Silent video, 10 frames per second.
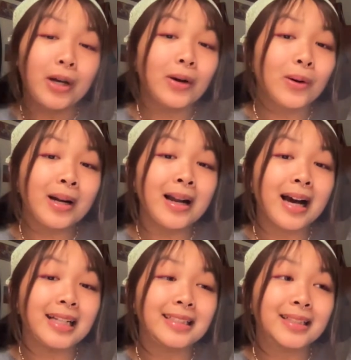Or
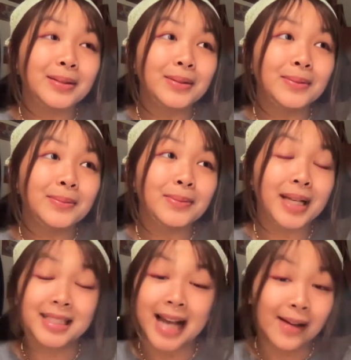not,
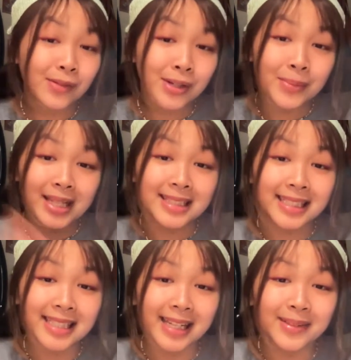but have an
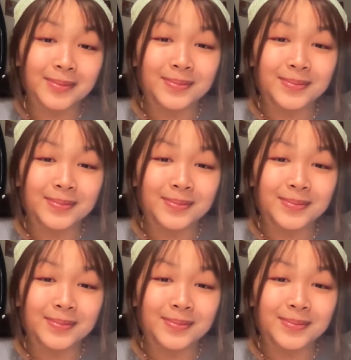amazing day,